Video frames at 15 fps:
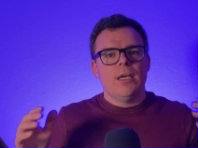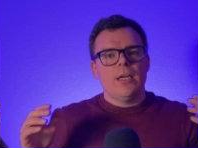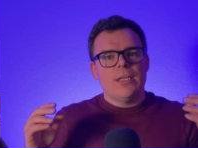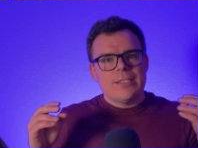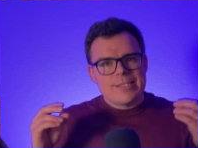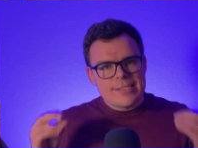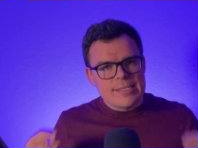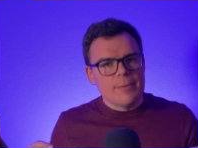
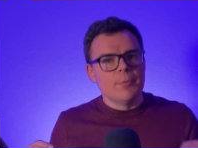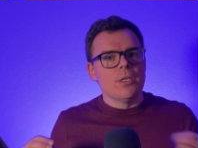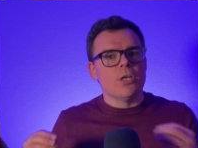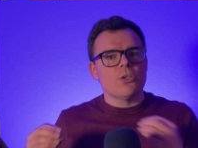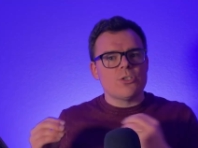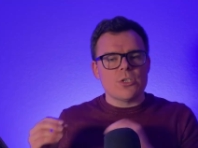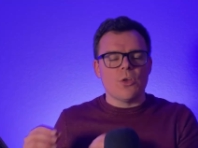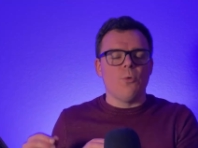
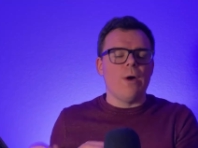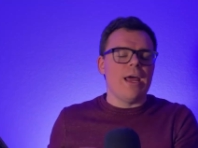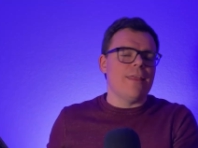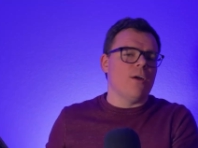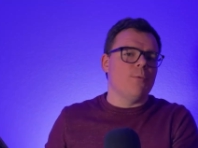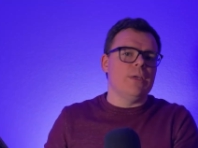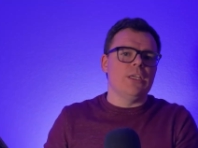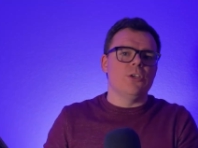similar to the way
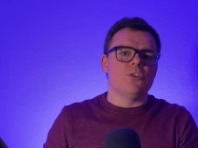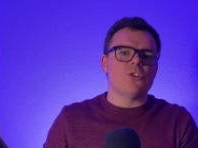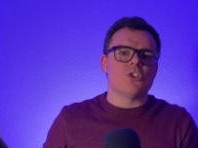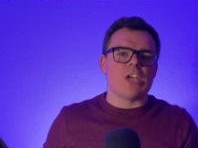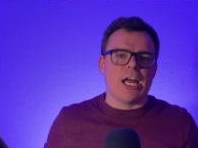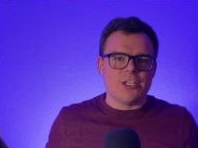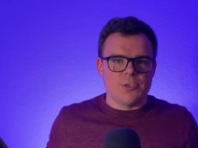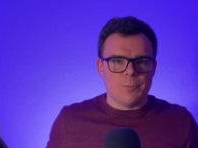that we use
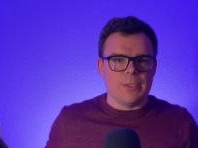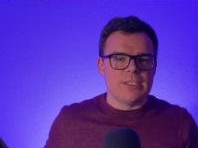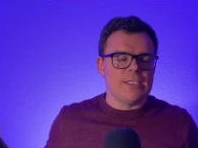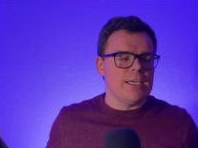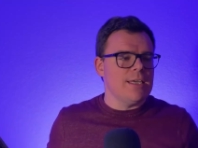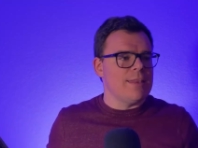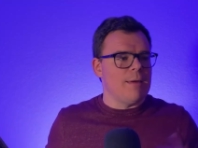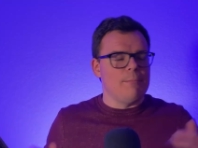
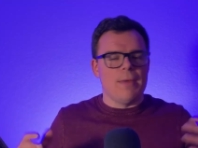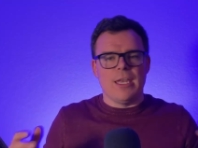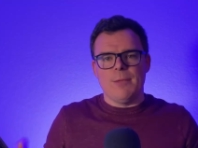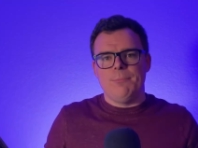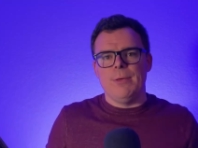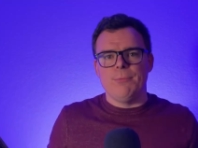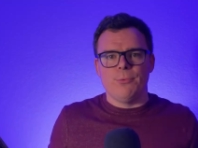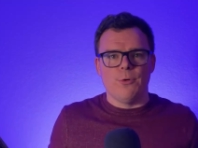ChatGPT, that many
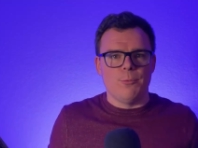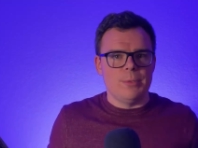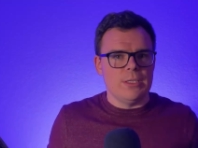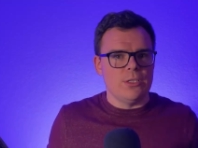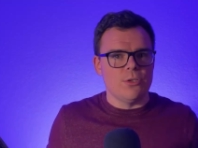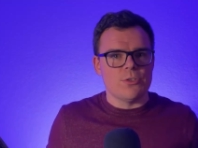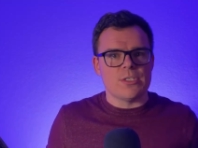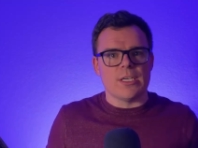people will be
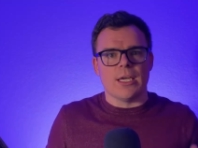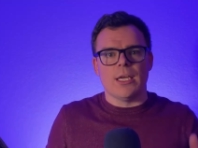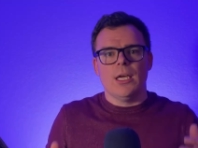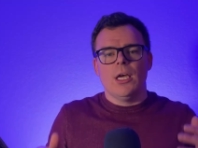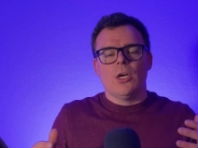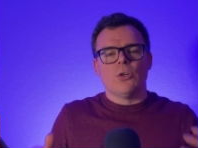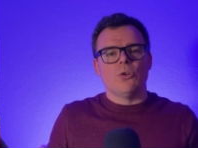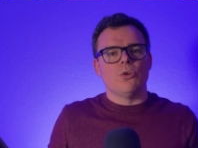using
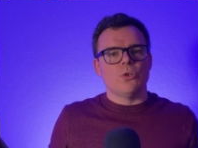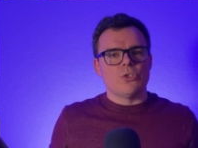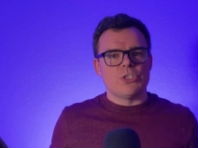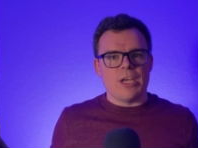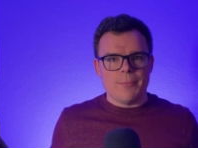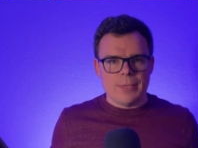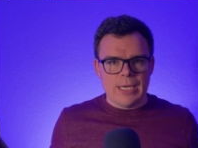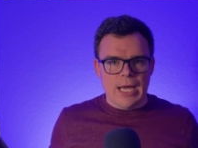Google
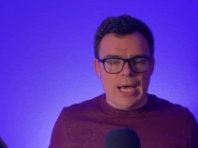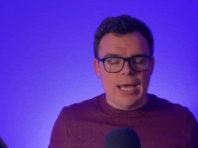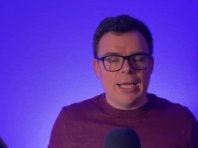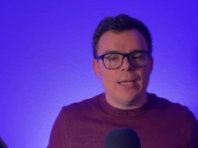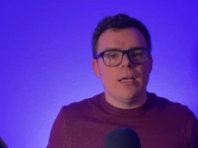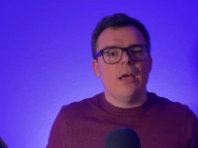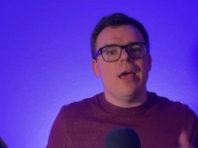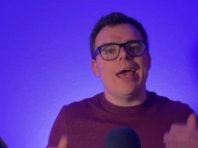Gemini
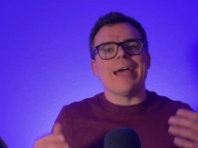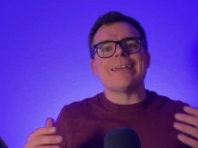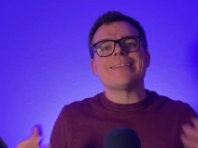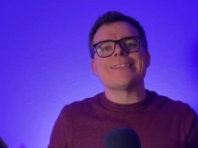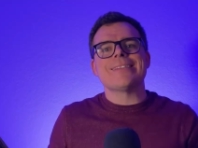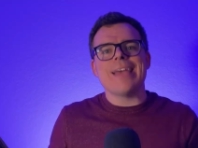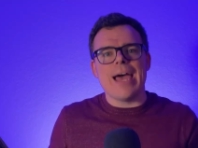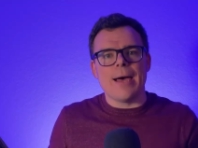
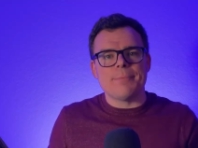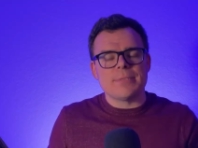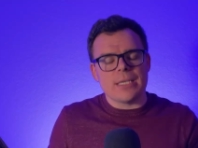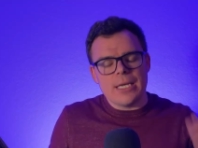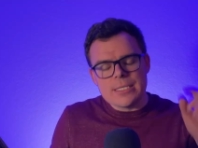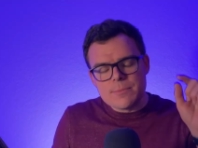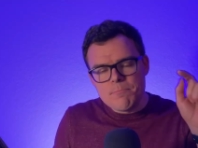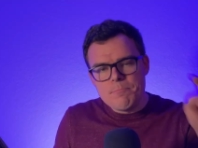except
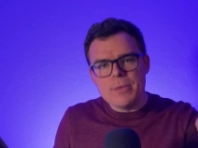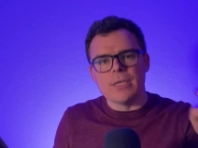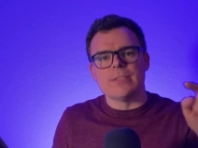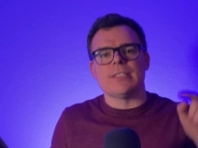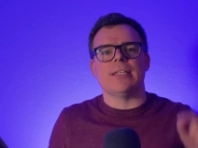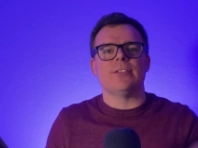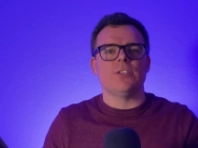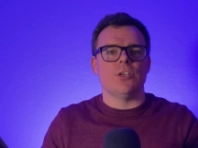it's
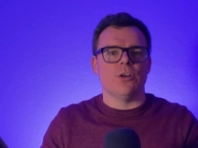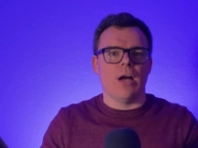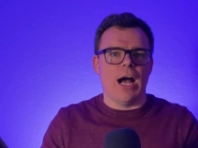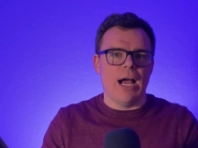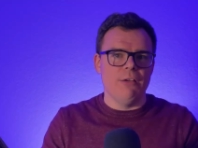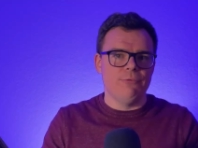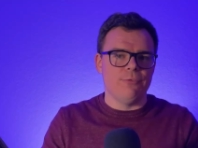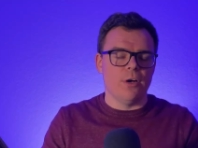built into your
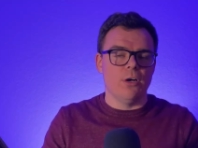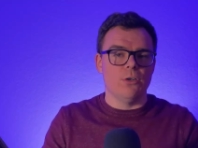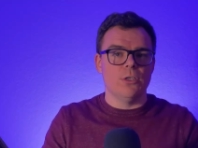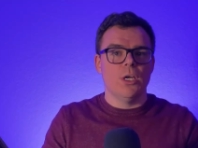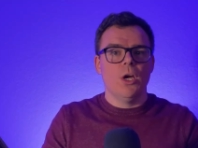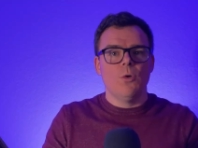iPhone,